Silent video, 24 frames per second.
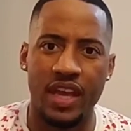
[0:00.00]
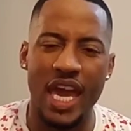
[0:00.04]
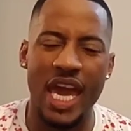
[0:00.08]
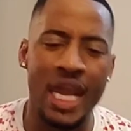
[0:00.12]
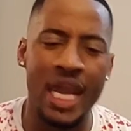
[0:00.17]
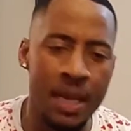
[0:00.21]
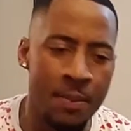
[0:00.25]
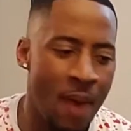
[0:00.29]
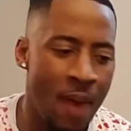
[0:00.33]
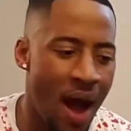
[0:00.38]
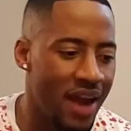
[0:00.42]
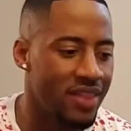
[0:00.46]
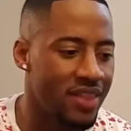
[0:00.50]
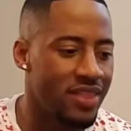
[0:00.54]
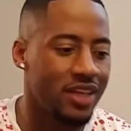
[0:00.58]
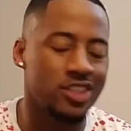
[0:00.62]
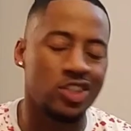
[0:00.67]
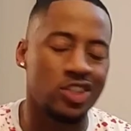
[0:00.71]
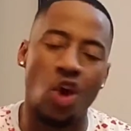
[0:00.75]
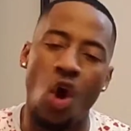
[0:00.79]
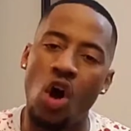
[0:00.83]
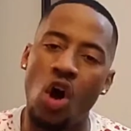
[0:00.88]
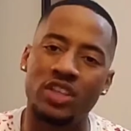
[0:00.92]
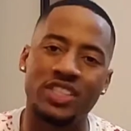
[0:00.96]
Anybody
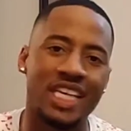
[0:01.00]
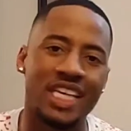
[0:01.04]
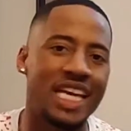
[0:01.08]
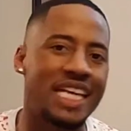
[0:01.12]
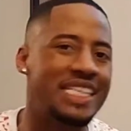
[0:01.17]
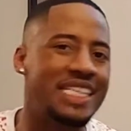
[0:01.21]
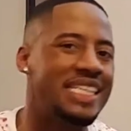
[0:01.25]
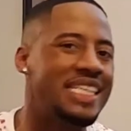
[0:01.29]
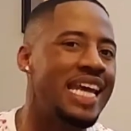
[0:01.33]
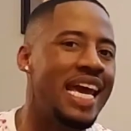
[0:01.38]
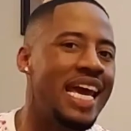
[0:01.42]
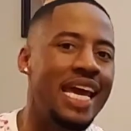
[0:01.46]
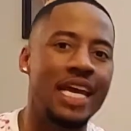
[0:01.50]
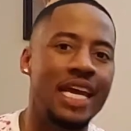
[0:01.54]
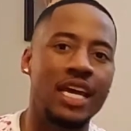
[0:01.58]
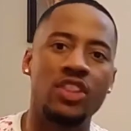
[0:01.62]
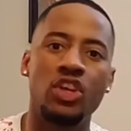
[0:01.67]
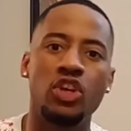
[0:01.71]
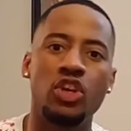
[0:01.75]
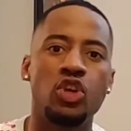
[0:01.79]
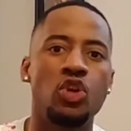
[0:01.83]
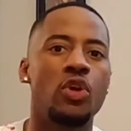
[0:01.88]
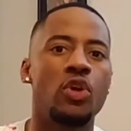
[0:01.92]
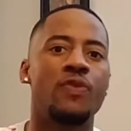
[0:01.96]
that's causing a ding
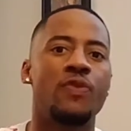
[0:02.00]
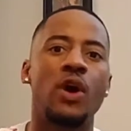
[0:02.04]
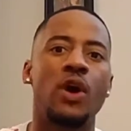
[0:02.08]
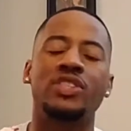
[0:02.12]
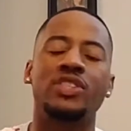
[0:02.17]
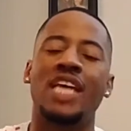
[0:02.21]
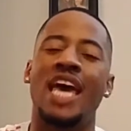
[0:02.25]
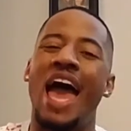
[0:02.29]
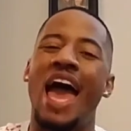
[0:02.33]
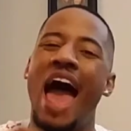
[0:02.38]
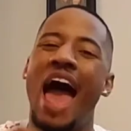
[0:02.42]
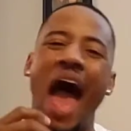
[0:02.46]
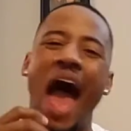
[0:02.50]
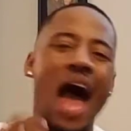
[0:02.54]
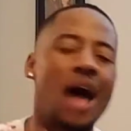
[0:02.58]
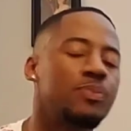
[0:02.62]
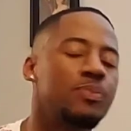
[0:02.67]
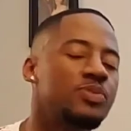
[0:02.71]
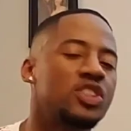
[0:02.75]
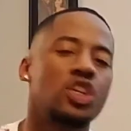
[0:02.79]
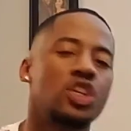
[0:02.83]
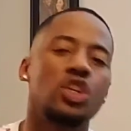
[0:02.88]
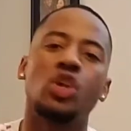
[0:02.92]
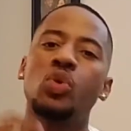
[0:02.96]
in the universe
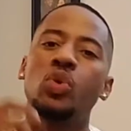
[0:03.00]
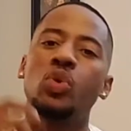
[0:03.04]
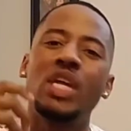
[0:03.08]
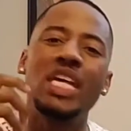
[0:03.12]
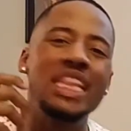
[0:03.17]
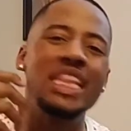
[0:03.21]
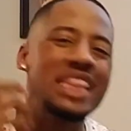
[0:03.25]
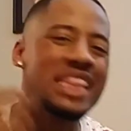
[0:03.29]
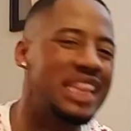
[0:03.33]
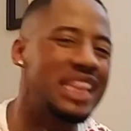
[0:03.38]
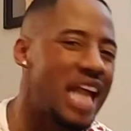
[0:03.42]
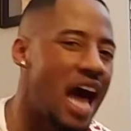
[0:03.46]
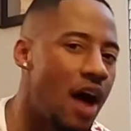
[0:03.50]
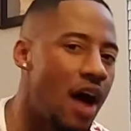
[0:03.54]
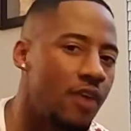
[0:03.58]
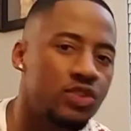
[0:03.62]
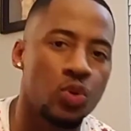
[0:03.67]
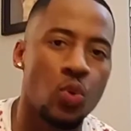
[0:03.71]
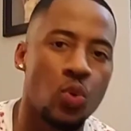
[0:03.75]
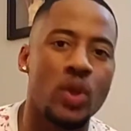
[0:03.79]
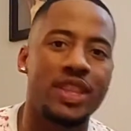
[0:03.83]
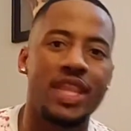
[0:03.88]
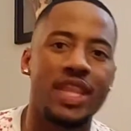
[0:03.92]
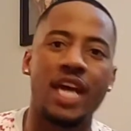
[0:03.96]
absolutely
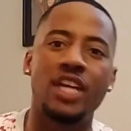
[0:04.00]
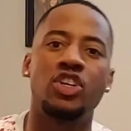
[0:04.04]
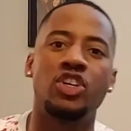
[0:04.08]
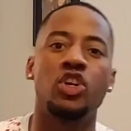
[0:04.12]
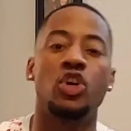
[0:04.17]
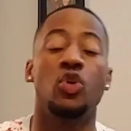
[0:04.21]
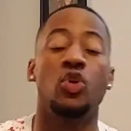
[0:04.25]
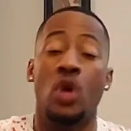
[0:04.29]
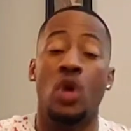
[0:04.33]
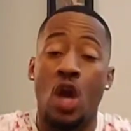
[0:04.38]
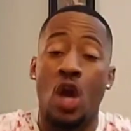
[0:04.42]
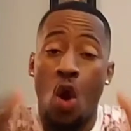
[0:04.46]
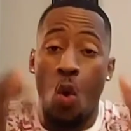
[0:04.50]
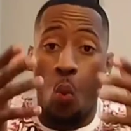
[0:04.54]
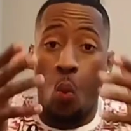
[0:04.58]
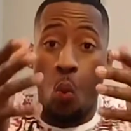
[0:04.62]
loves what they do.